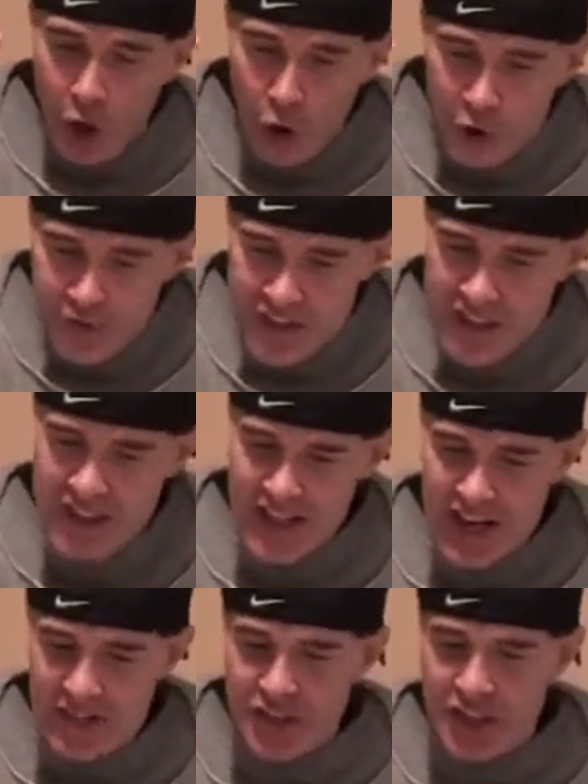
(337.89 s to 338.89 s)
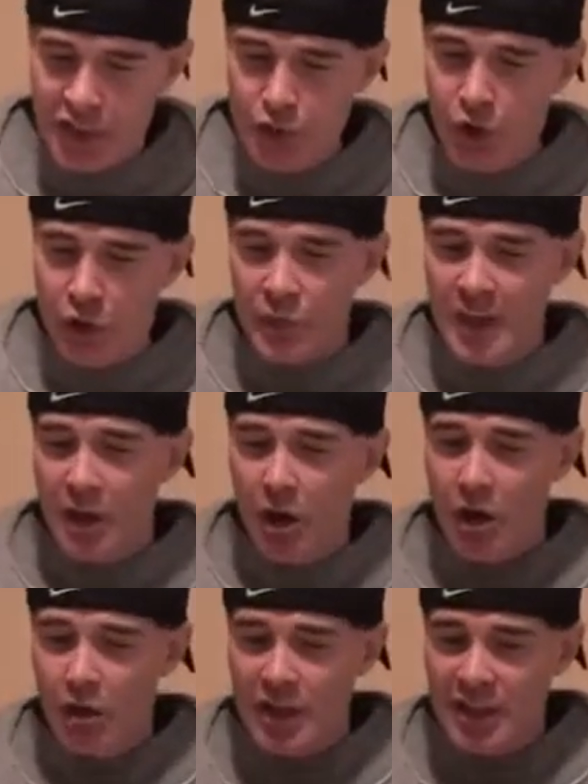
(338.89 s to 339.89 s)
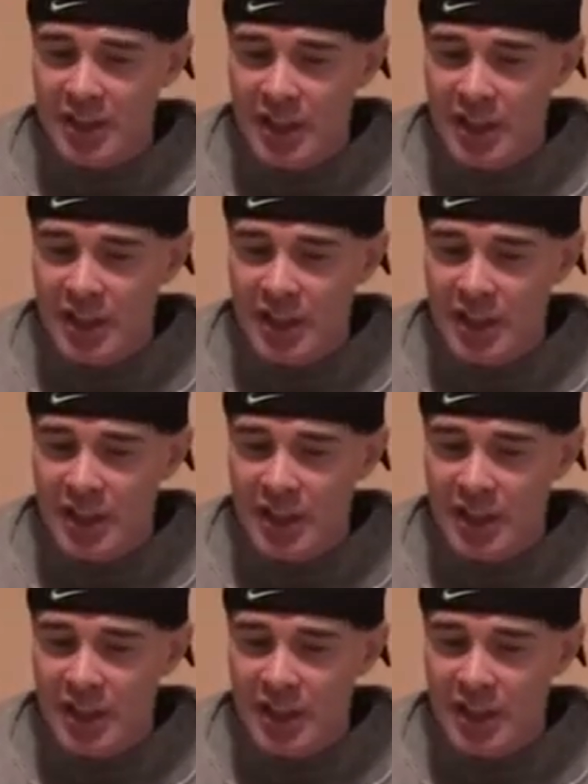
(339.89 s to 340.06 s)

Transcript: Over to the NFC North we go.